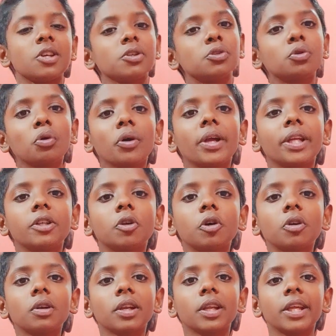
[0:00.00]
So it
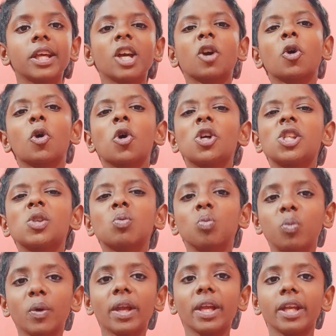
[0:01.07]
totally goes
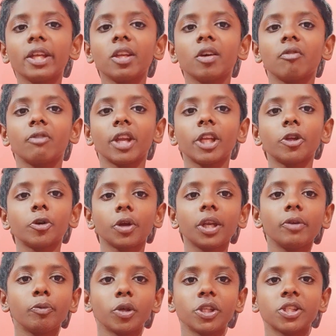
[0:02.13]
vain when you
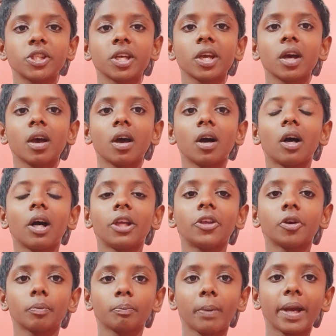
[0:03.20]
invest
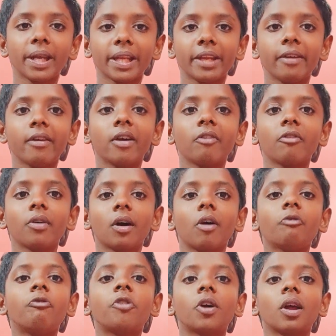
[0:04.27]
your money
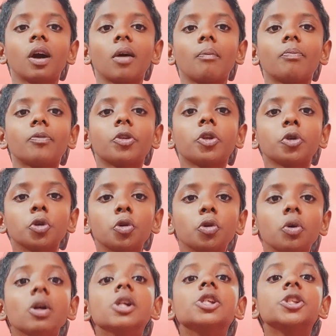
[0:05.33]
for you
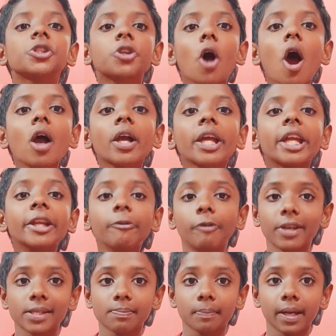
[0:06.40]
do stock
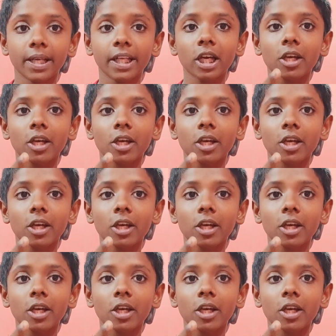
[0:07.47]
investment.